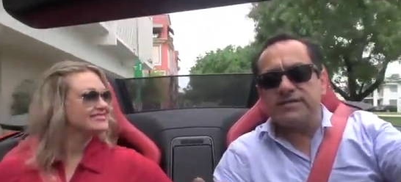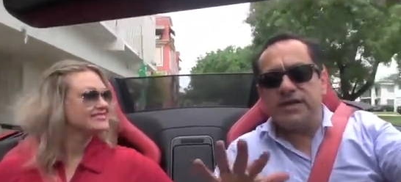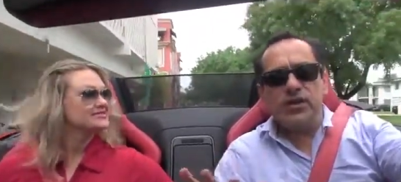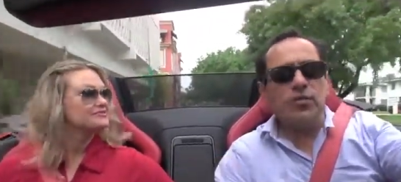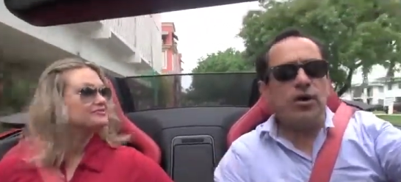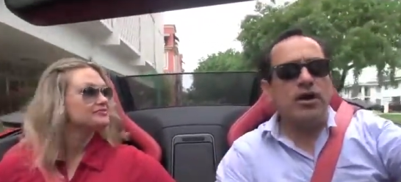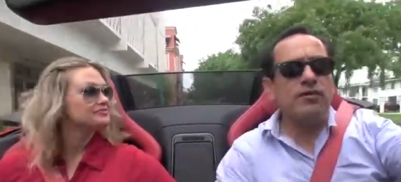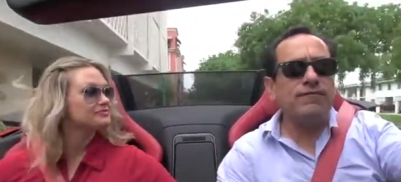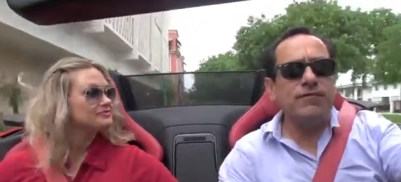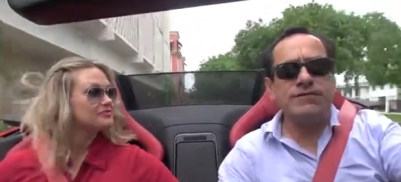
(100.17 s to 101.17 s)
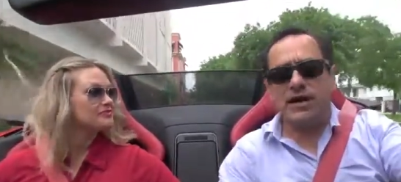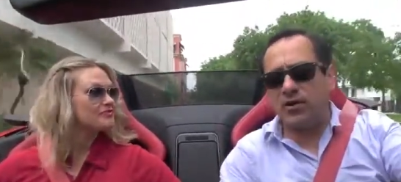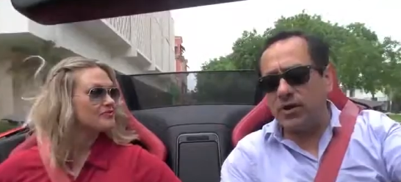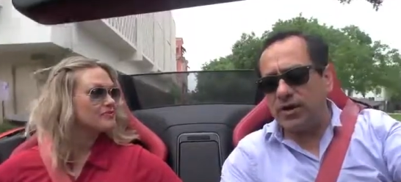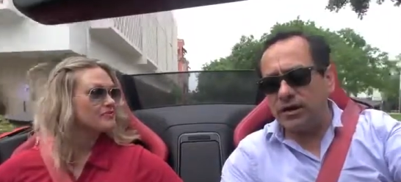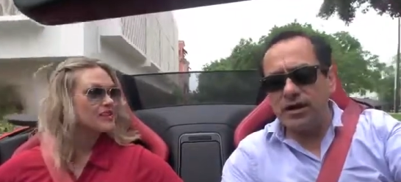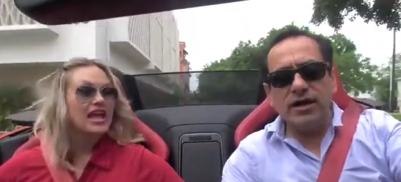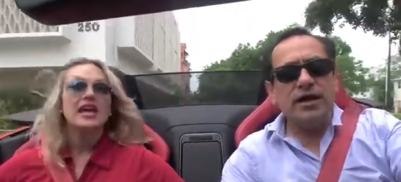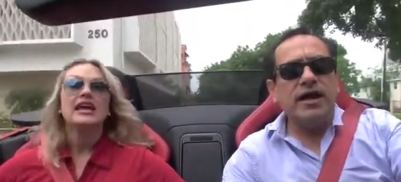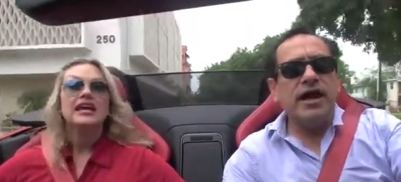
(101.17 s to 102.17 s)
Speaker 1: this is the new model for Jaguar.
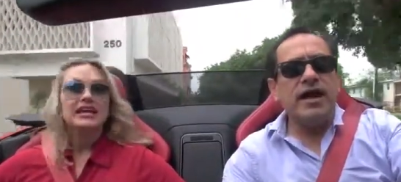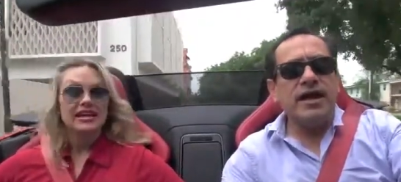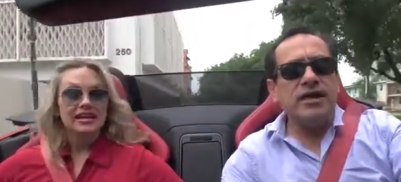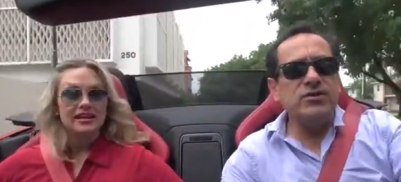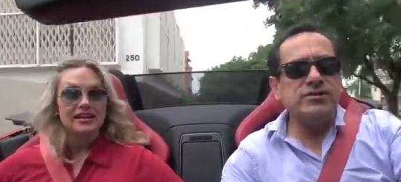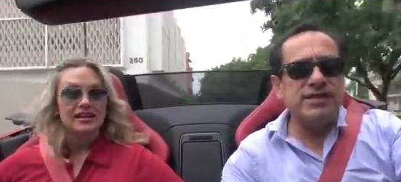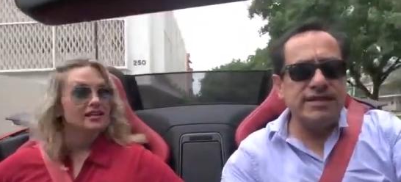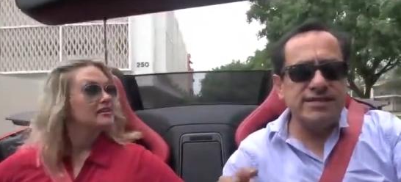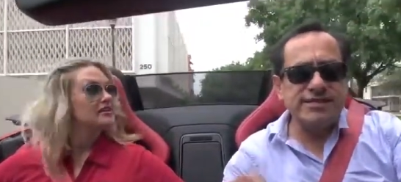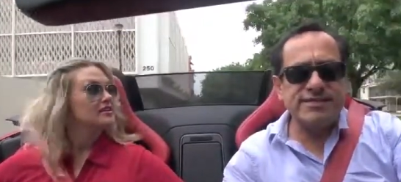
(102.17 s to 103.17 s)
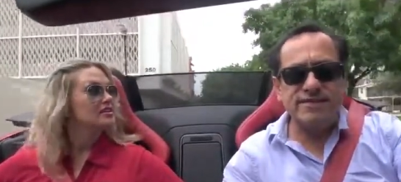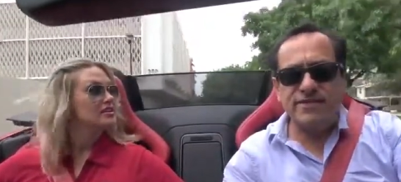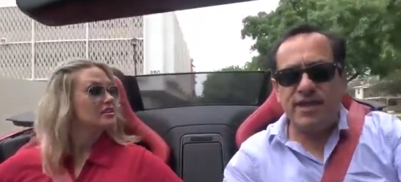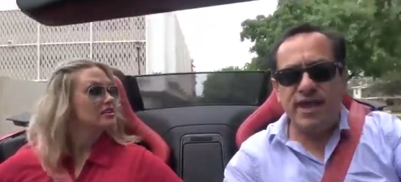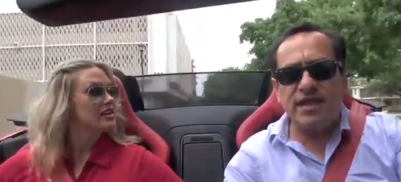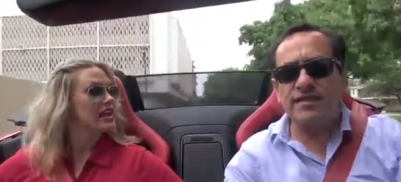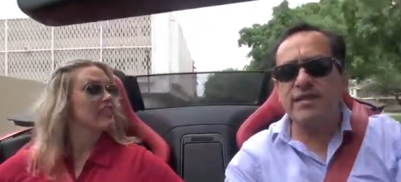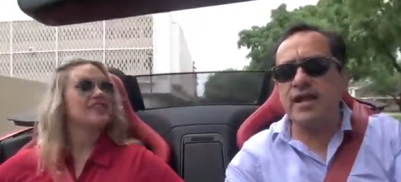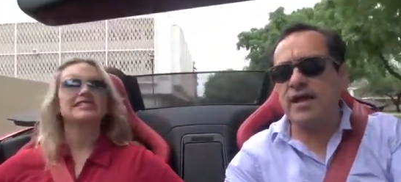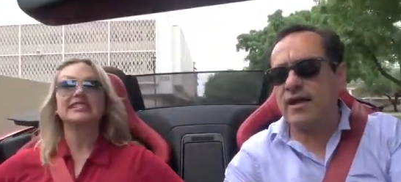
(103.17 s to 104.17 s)
And uh, you said this is the V8,
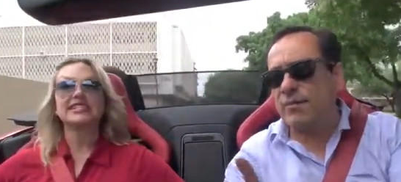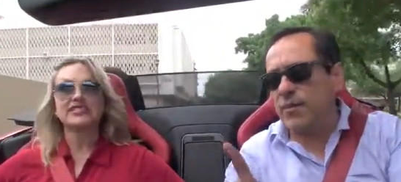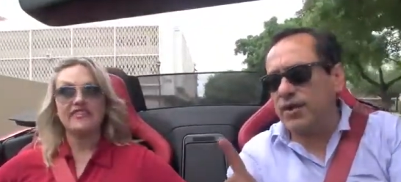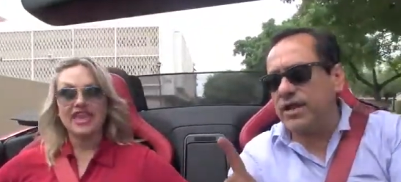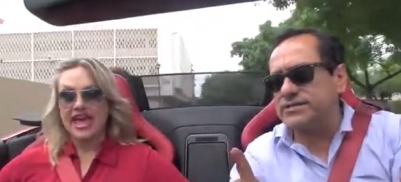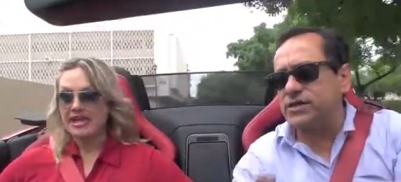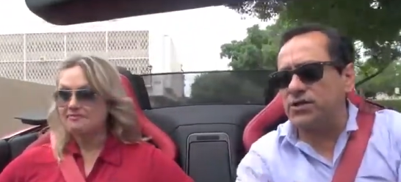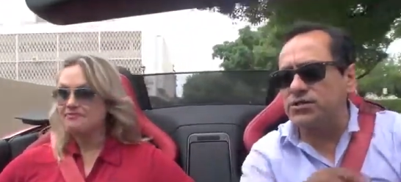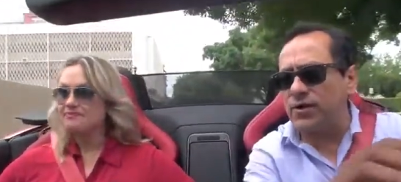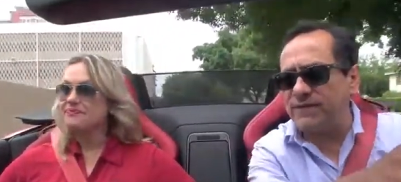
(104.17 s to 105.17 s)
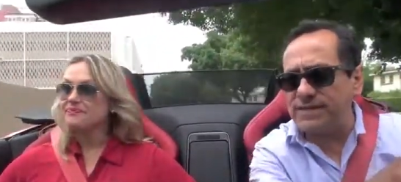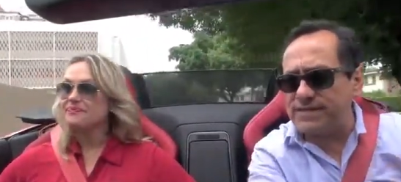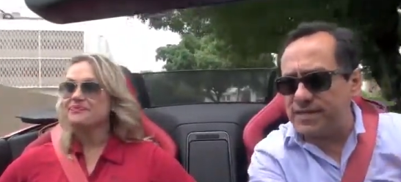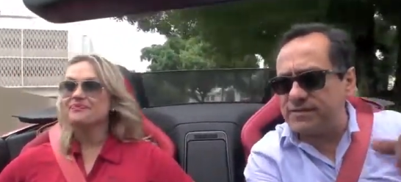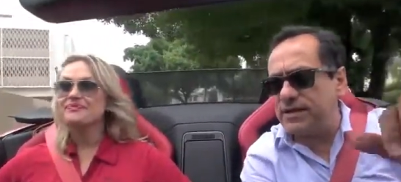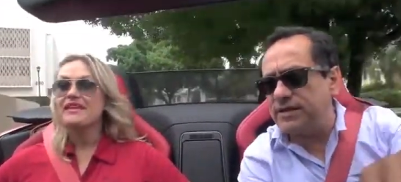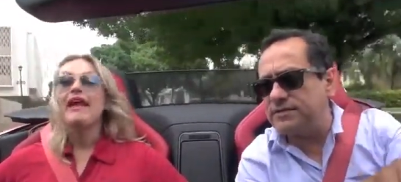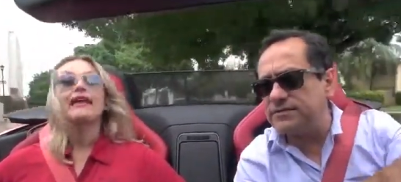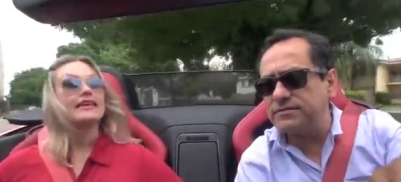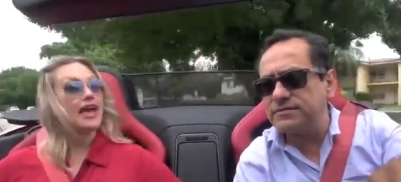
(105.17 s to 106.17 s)
uh, is the but V8. there's also a V6,
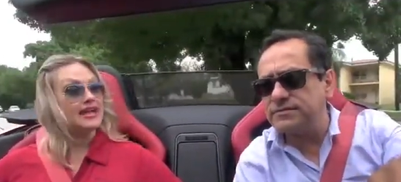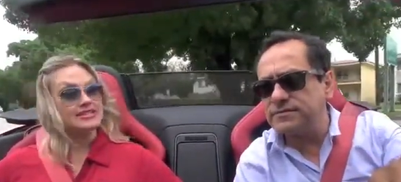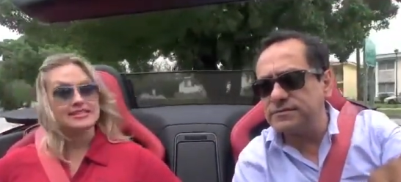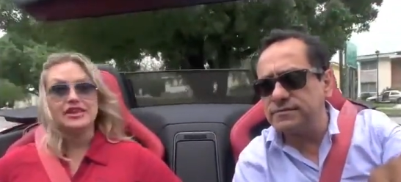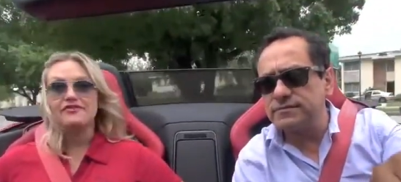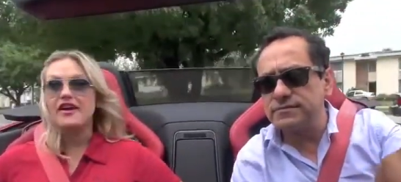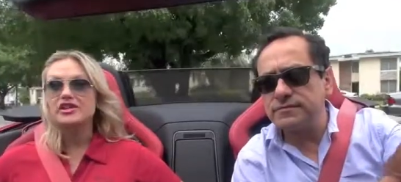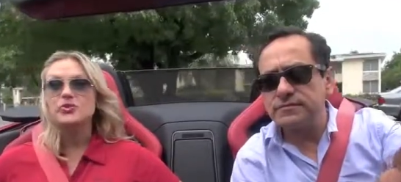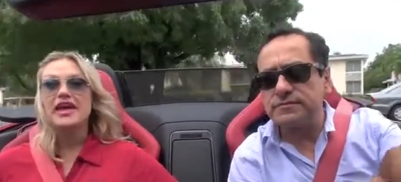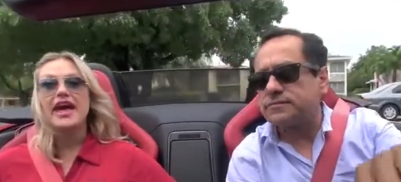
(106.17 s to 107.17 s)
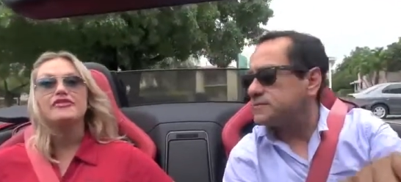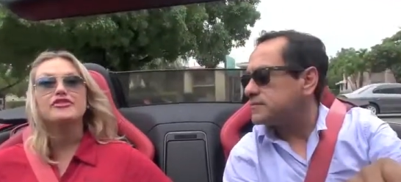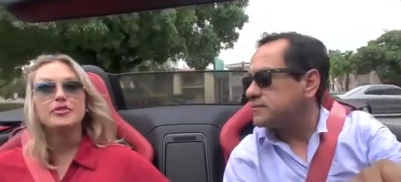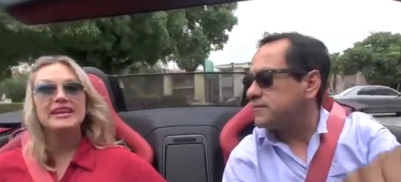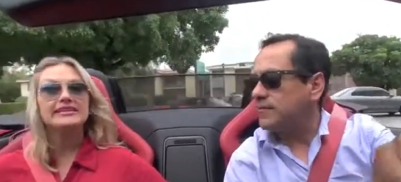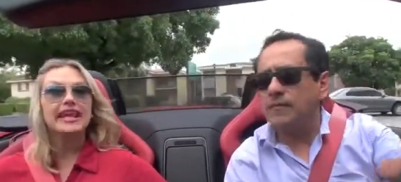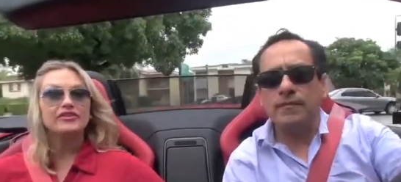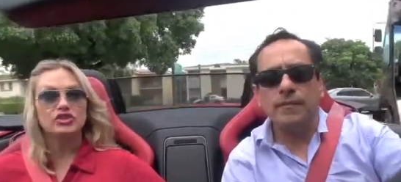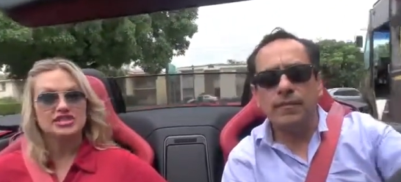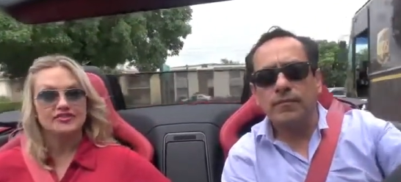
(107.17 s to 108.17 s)
right?
Speaker 2: Yes. In fact, we have three
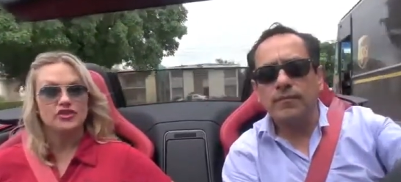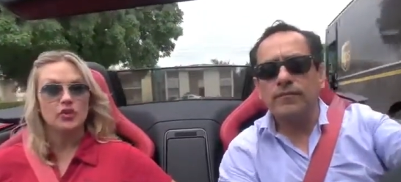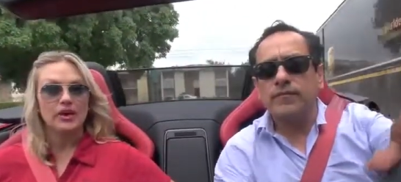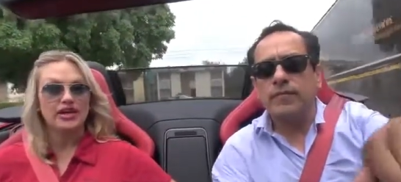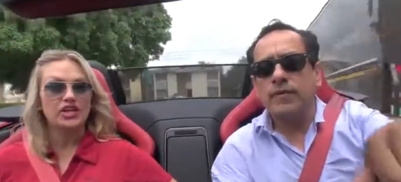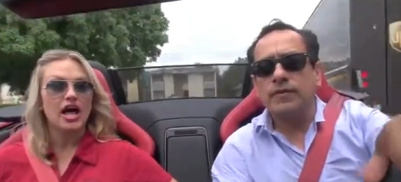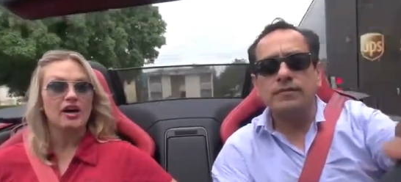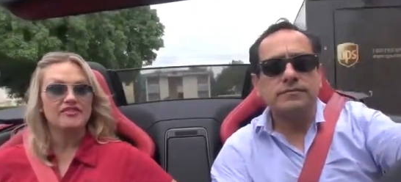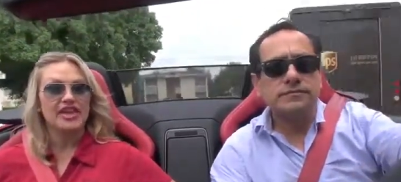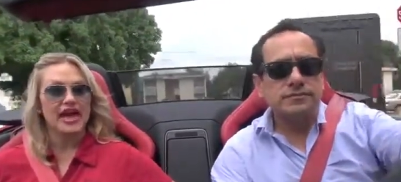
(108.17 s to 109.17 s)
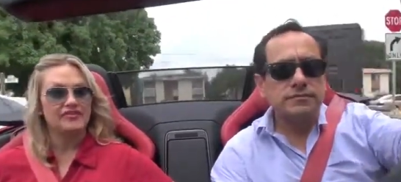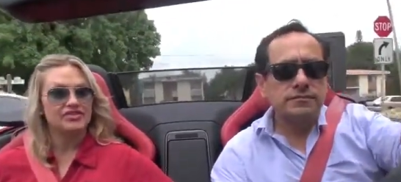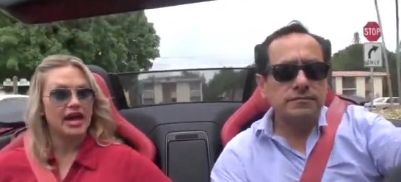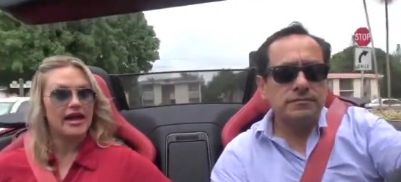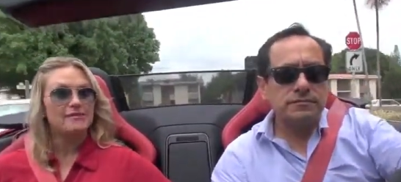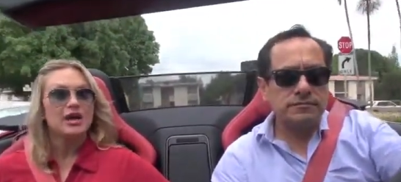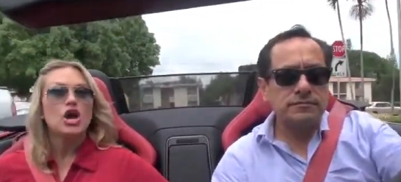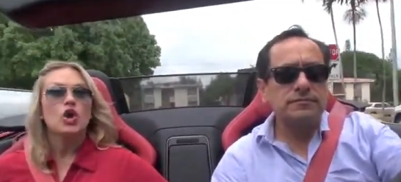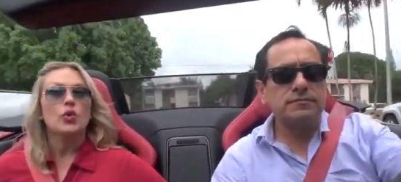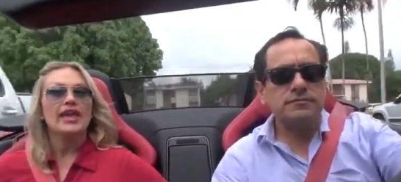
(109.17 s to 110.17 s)
levels, if you will, of the F-Type.
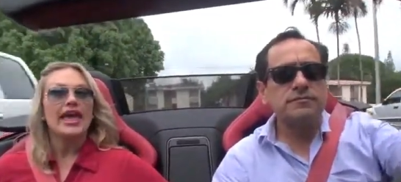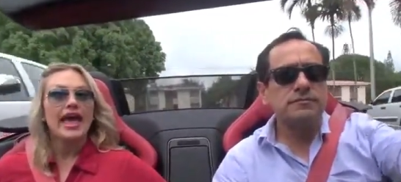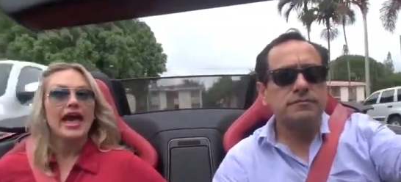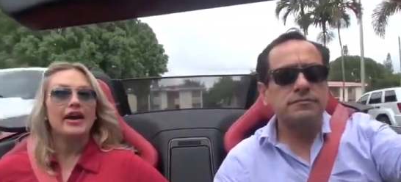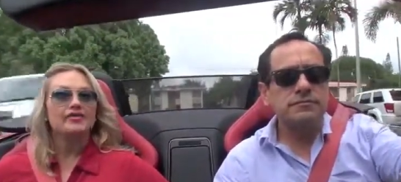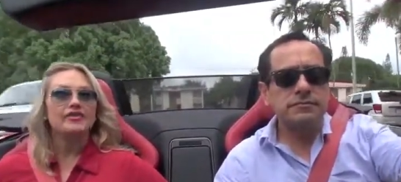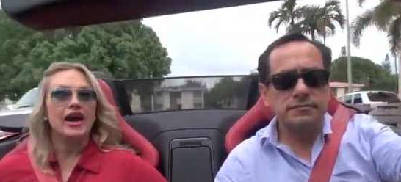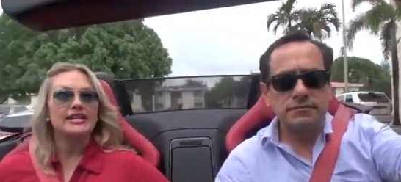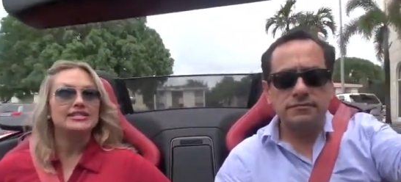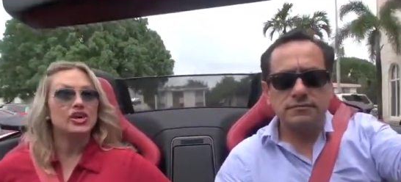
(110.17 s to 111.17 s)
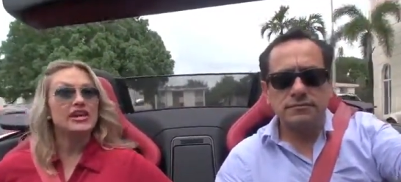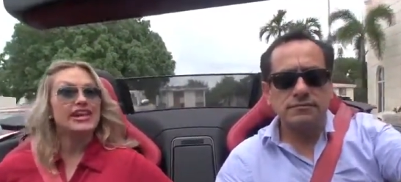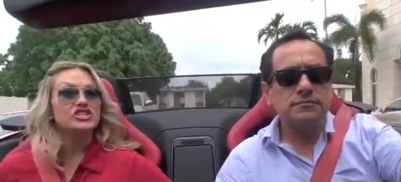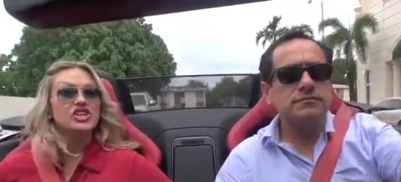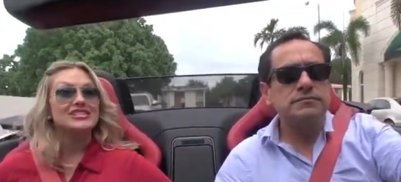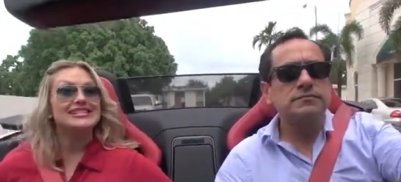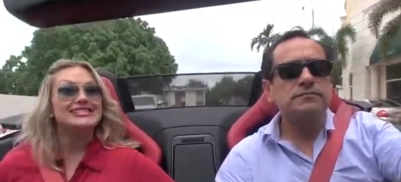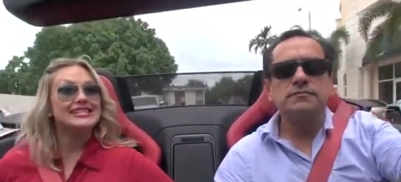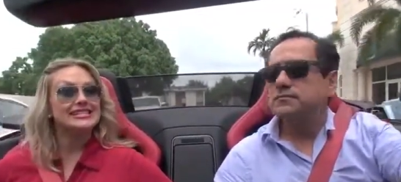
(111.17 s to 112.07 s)
We have, uh, starting at just